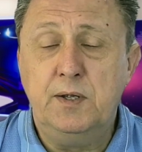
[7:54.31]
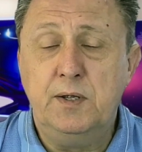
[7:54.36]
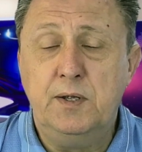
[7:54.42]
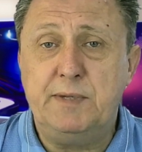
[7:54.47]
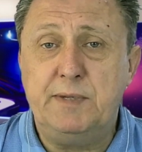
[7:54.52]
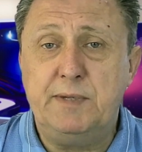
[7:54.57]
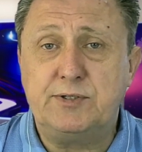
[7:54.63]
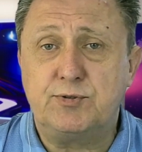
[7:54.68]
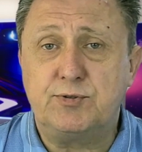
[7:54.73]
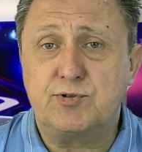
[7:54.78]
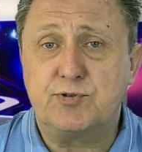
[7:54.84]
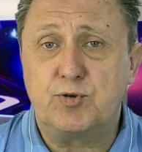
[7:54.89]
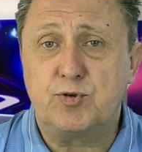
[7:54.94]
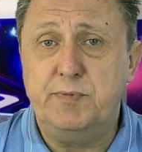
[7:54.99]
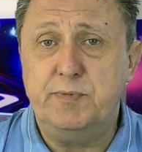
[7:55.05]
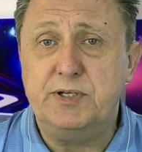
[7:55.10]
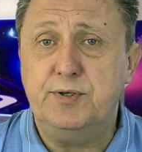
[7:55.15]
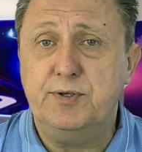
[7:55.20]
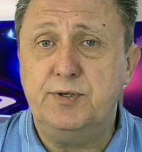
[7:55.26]
Matrix
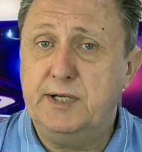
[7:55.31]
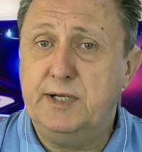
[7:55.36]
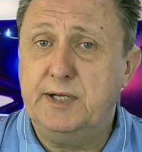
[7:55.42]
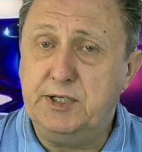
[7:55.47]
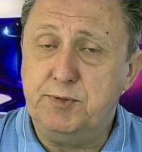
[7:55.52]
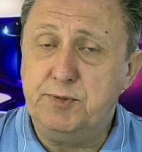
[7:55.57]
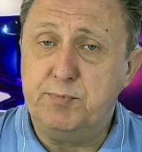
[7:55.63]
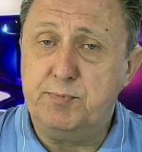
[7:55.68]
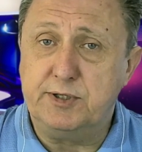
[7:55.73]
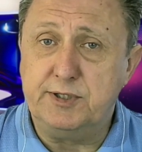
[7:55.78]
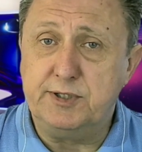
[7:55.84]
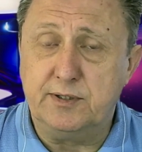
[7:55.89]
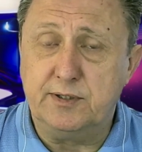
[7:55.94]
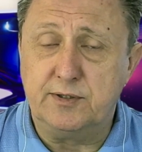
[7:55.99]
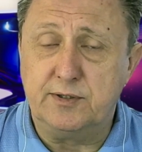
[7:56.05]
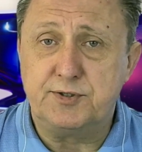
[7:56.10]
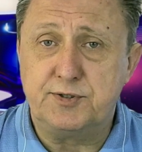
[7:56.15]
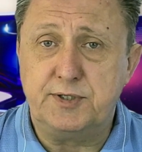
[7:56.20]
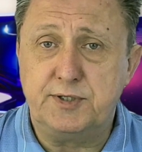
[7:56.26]
commission, anybody
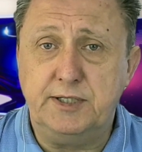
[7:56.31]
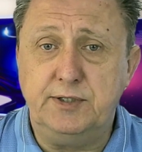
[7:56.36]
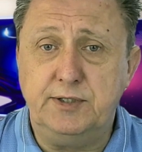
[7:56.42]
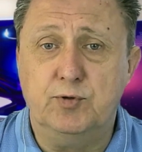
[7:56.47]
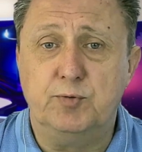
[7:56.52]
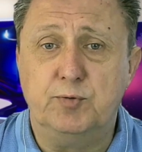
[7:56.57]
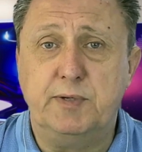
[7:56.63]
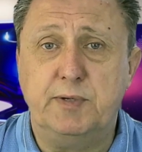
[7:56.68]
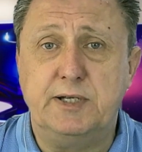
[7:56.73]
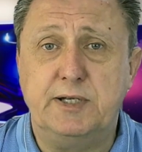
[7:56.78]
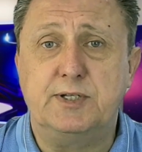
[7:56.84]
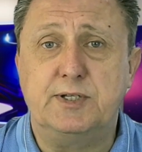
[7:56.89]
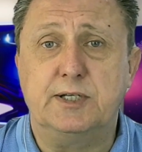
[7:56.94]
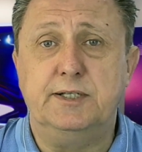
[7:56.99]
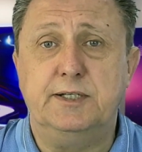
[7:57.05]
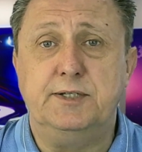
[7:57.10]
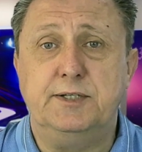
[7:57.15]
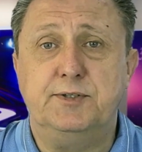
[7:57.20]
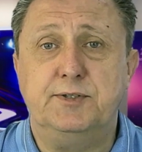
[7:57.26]
else in your
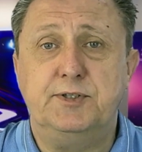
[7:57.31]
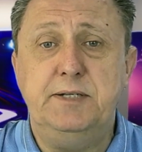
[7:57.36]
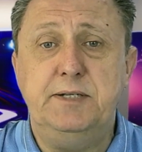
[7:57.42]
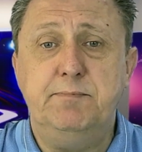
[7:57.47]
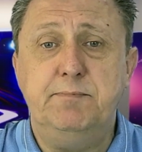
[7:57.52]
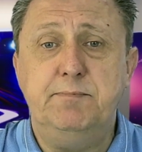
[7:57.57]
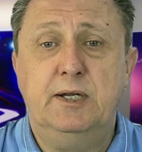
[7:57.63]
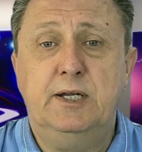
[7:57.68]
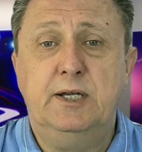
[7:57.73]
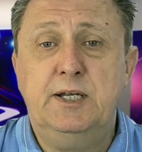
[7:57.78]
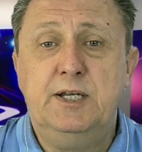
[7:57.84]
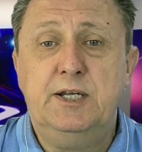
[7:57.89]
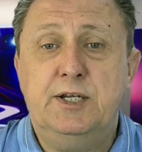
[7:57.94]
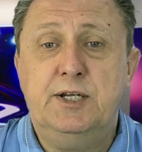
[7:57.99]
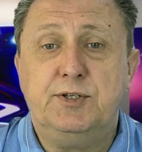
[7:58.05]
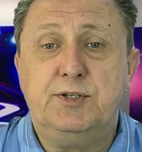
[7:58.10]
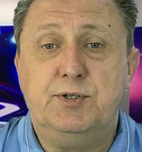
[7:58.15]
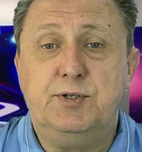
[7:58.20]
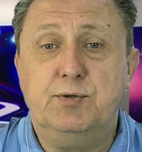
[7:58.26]
basically team,
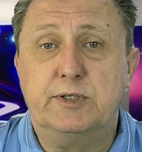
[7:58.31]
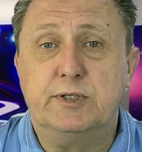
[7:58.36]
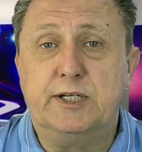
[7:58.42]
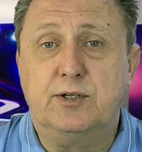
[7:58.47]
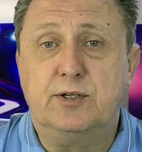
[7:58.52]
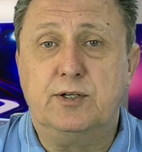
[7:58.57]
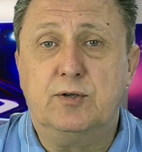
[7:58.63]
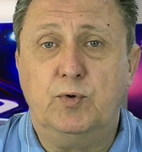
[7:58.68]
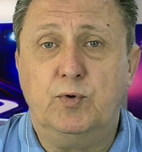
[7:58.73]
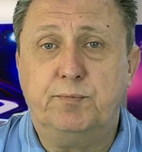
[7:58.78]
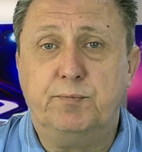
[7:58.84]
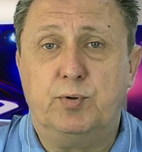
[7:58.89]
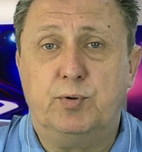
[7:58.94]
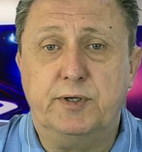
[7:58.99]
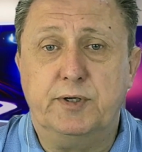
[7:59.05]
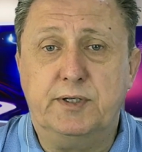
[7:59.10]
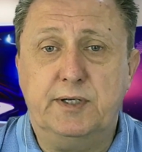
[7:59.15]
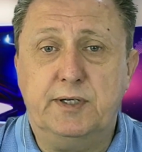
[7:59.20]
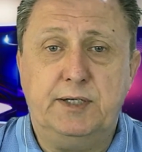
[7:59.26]
you will get
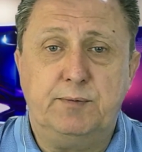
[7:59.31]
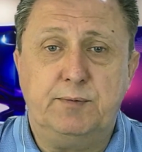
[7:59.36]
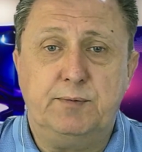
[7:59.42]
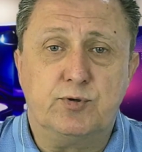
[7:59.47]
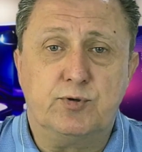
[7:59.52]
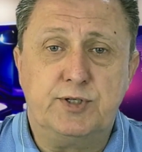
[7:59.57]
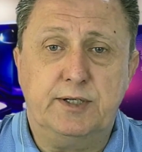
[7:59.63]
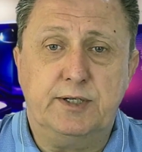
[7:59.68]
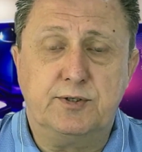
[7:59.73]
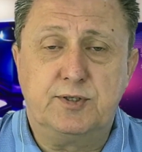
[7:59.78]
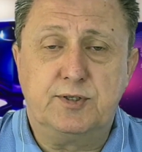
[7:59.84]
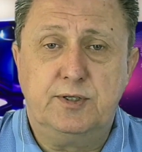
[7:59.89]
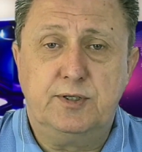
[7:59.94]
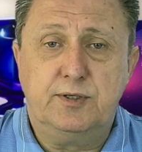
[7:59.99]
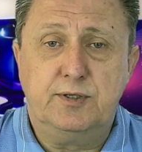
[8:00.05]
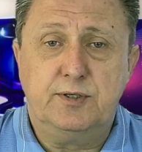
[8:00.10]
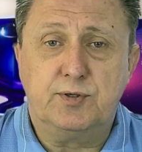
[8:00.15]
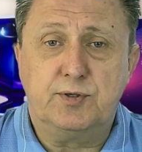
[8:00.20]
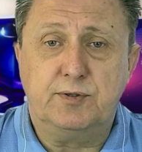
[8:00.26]
1.8%.
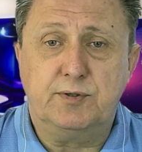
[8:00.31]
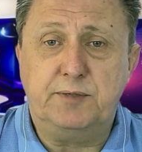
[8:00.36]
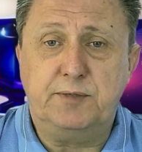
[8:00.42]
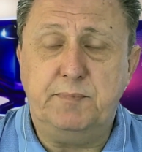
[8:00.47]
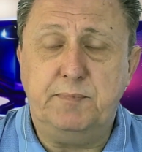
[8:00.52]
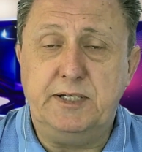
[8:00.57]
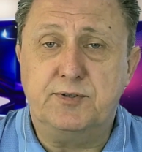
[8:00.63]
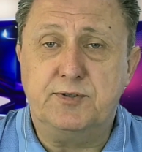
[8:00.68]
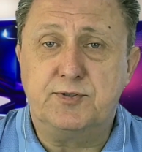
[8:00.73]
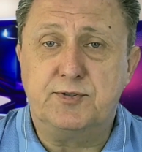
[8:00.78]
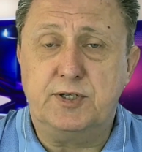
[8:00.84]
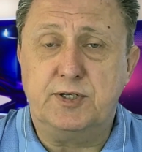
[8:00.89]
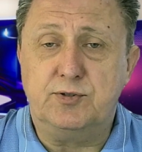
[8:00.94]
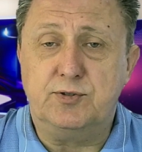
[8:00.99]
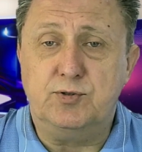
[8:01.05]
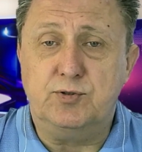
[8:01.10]
So that means that you